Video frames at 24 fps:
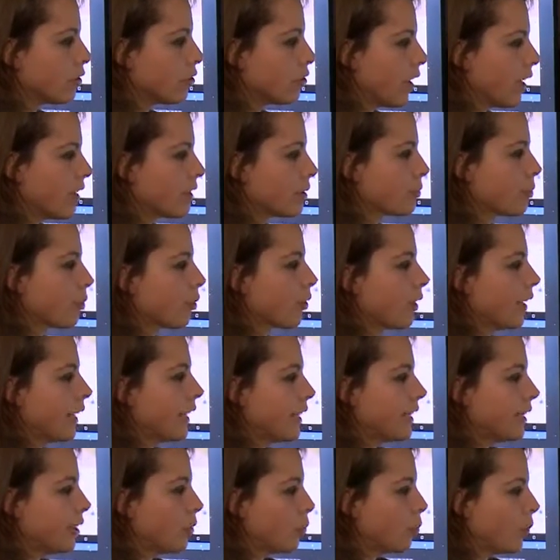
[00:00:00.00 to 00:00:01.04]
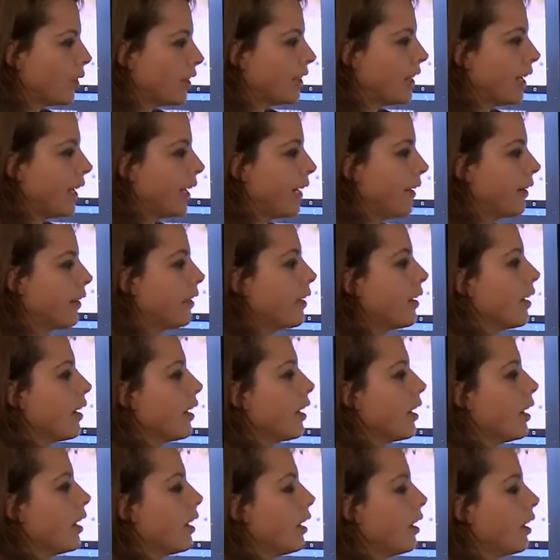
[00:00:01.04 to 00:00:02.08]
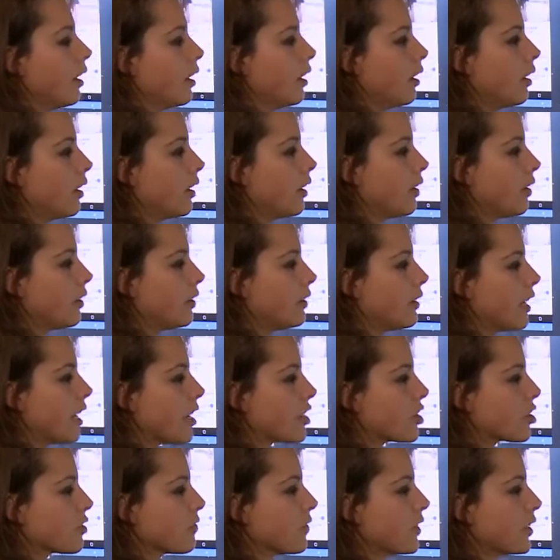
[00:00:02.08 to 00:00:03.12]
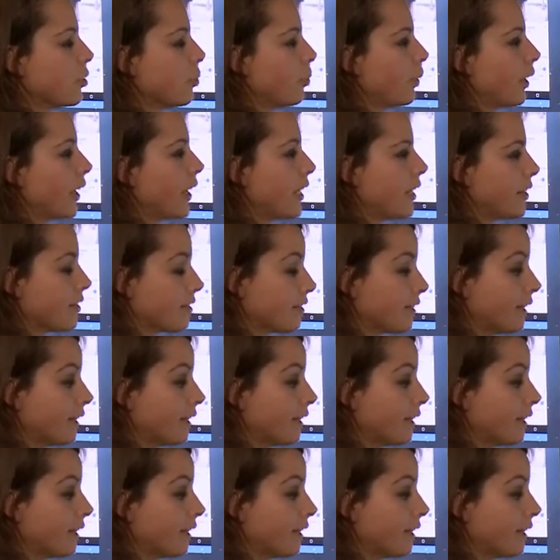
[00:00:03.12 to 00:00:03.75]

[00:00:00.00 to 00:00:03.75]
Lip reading: transport layer within a dash video player,